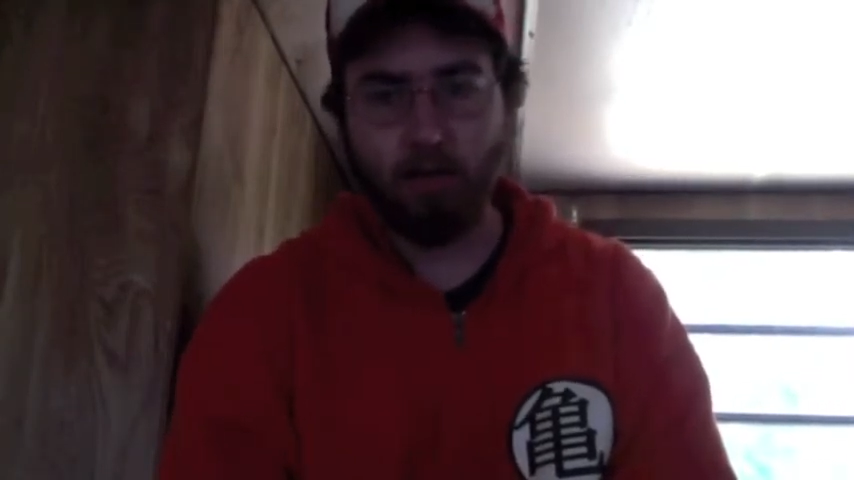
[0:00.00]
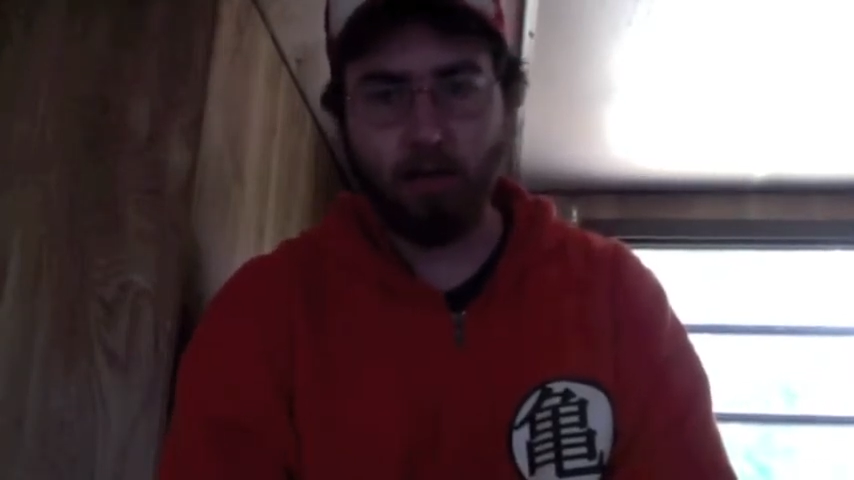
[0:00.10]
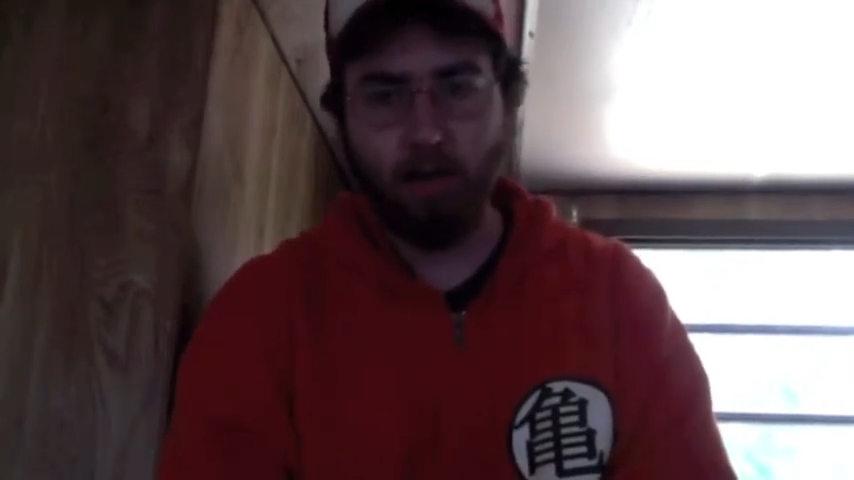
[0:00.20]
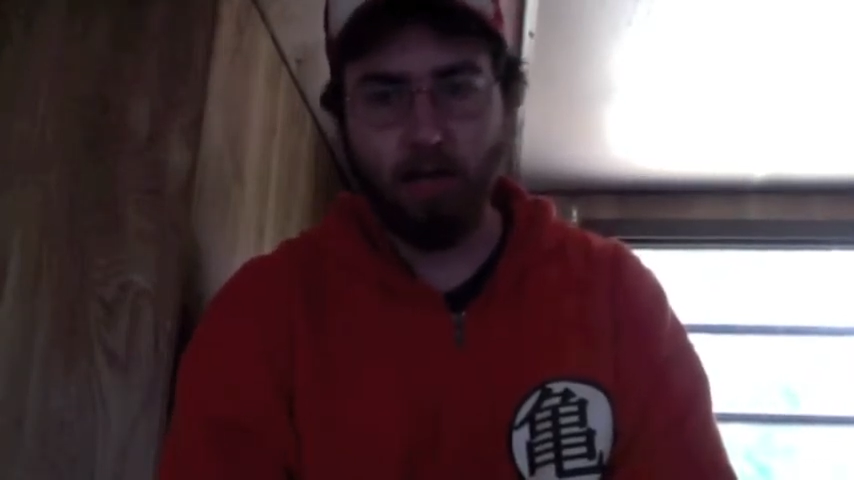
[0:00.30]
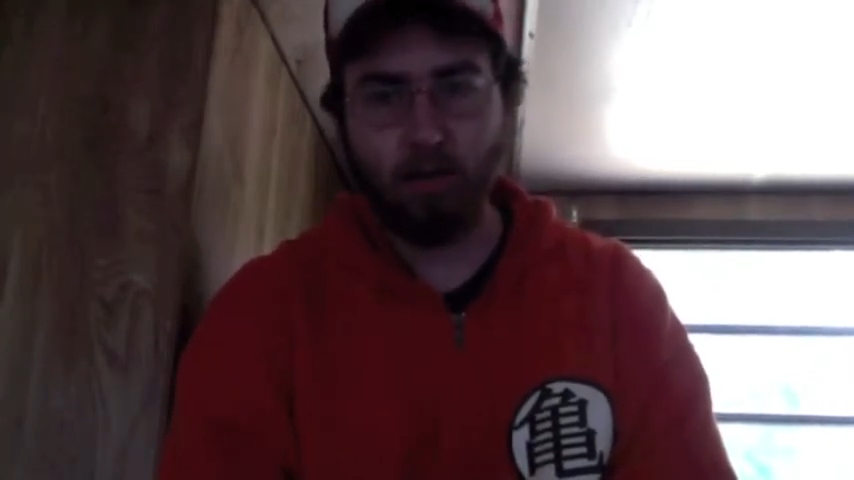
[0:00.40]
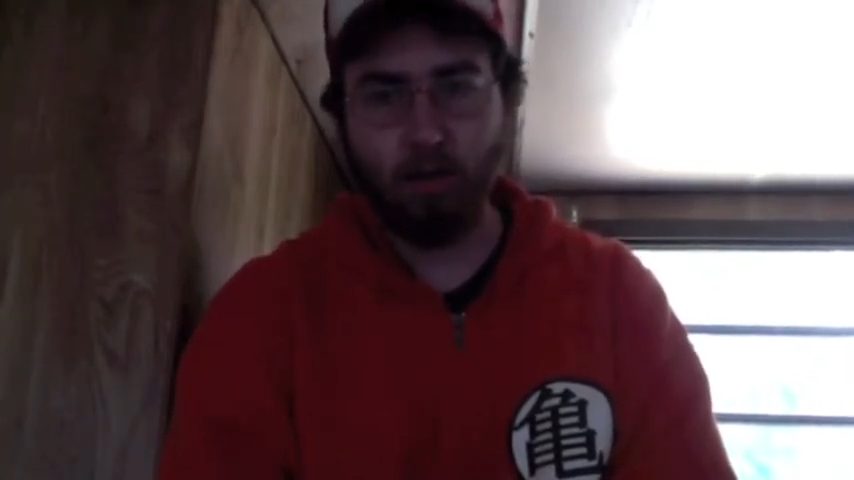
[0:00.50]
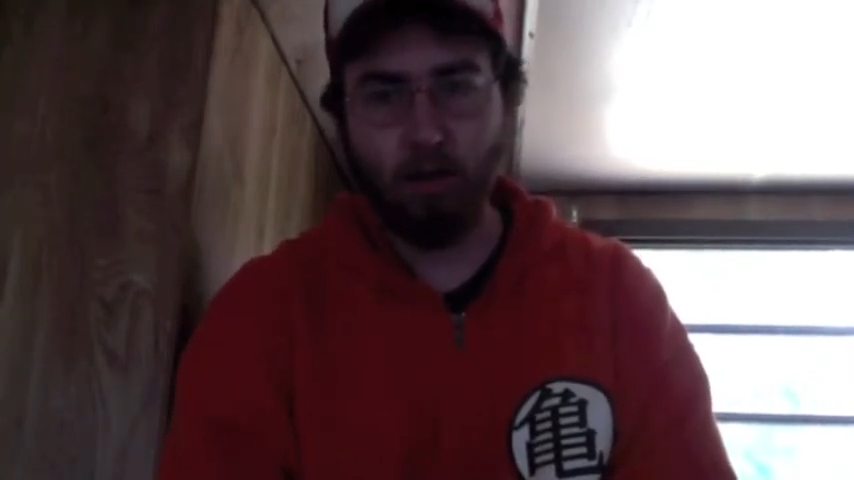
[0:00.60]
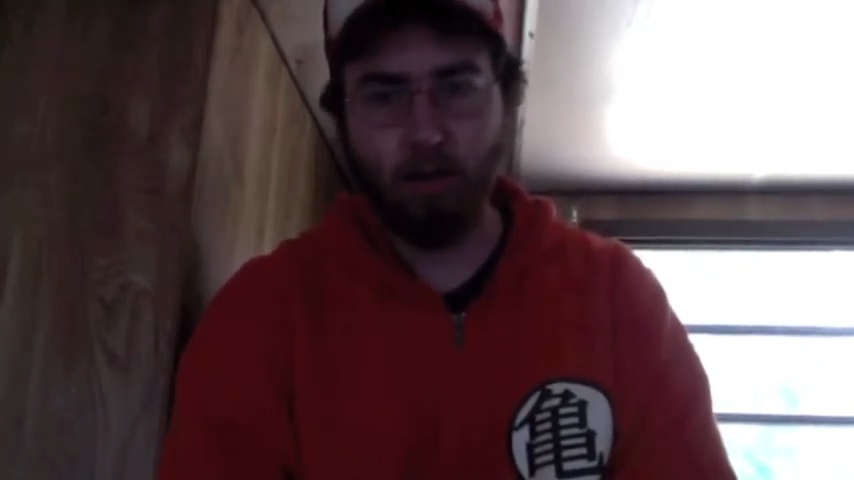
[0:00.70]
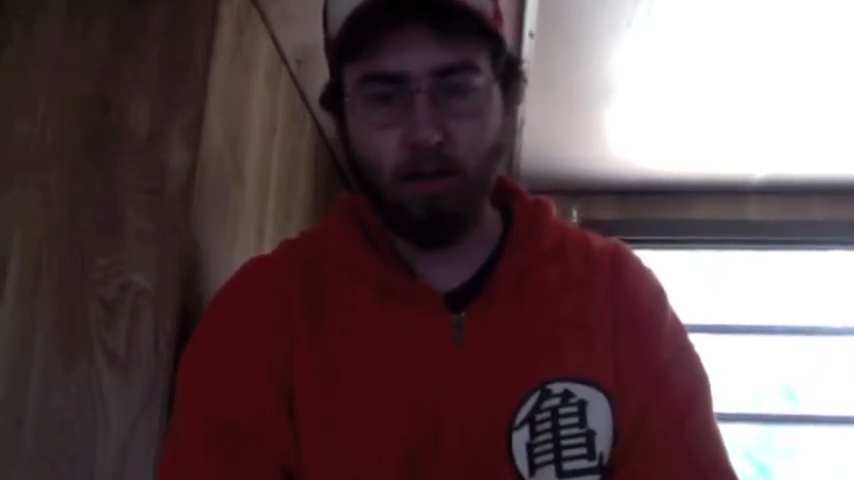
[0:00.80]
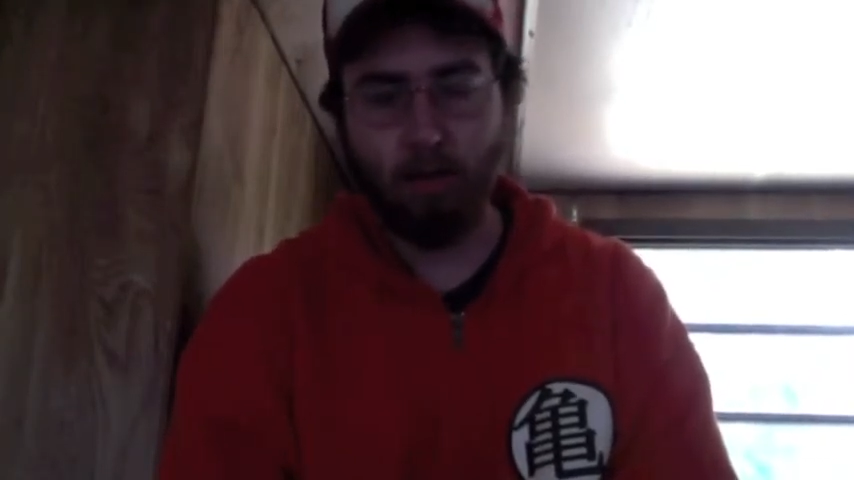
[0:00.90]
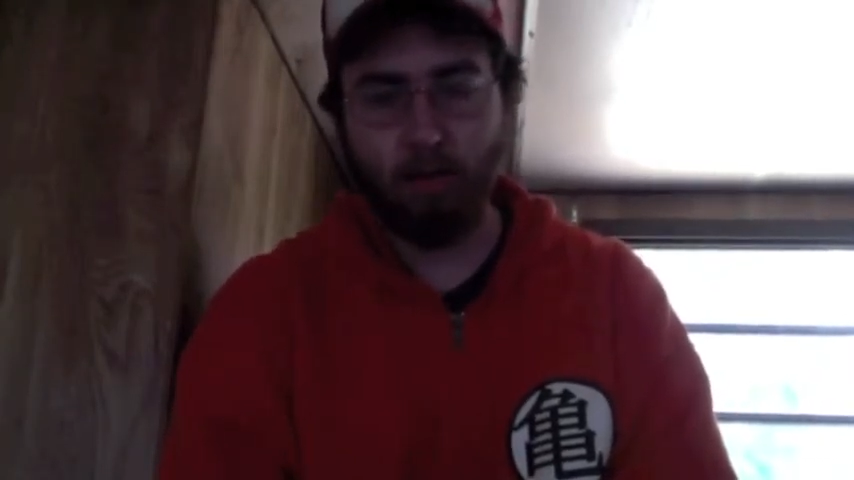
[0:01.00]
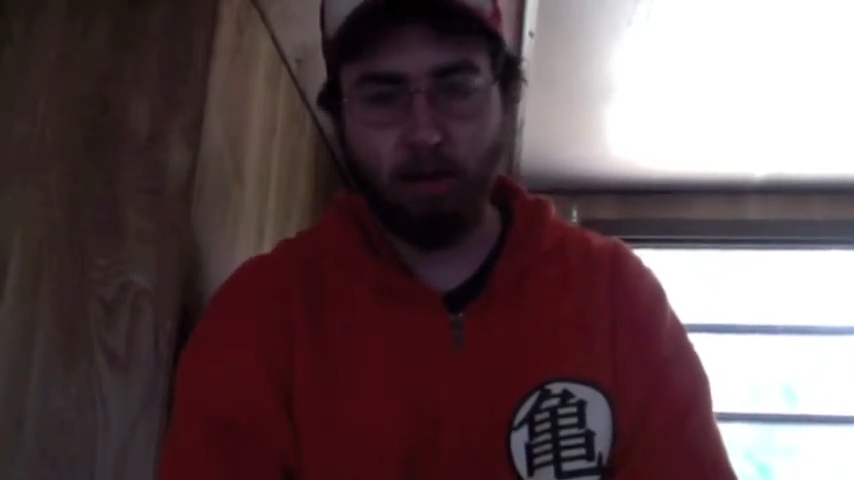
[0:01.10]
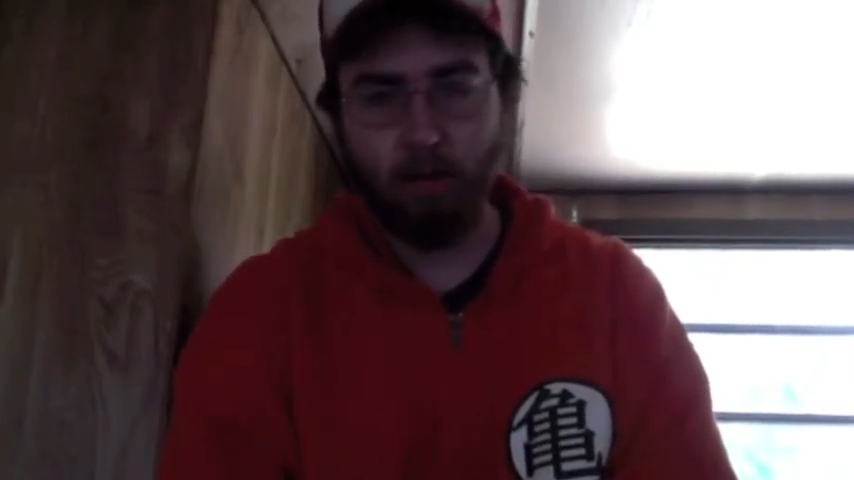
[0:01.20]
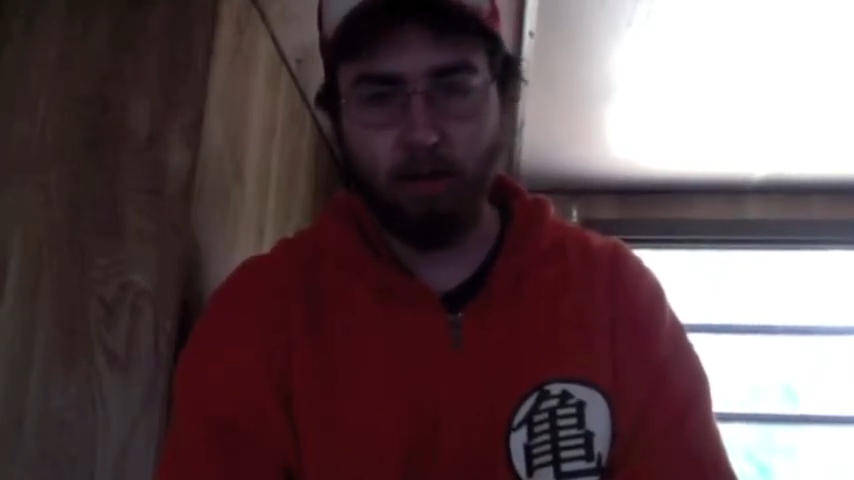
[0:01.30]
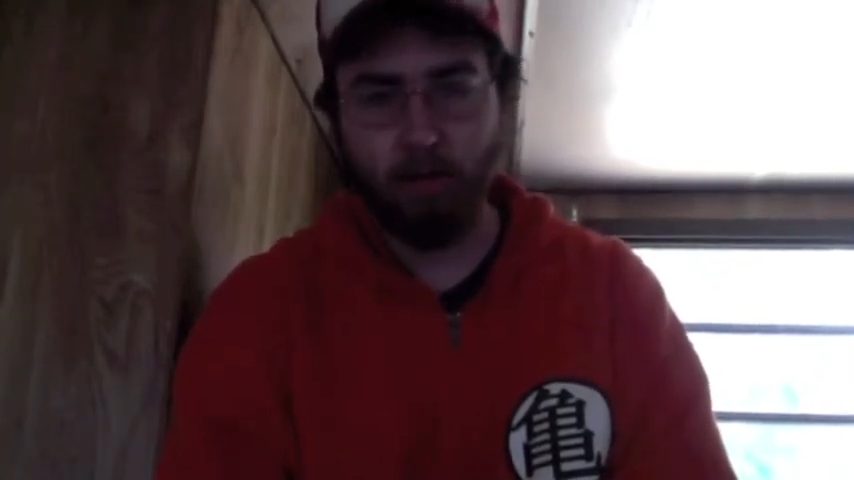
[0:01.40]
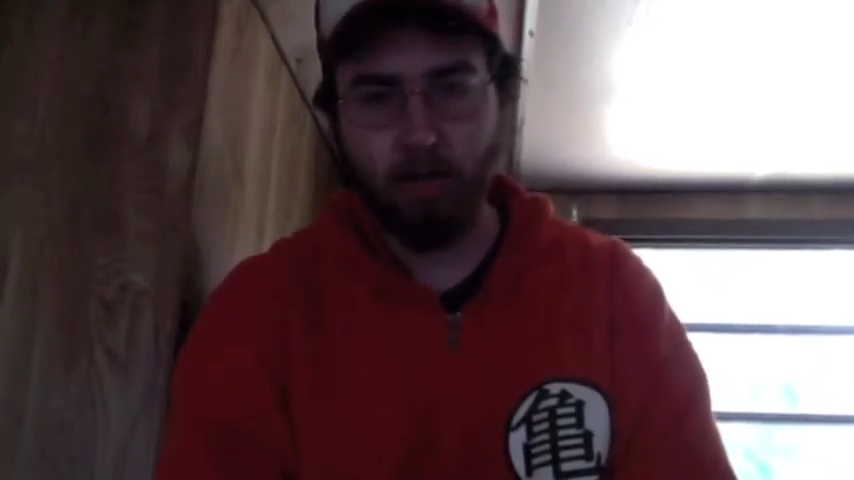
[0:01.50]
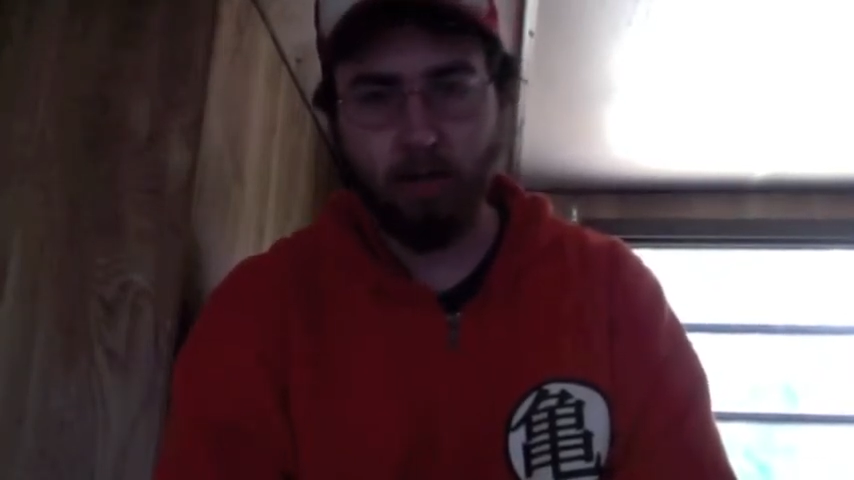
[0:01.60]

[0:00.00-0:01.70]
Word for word: catch a Pokemon by Rock and Misty.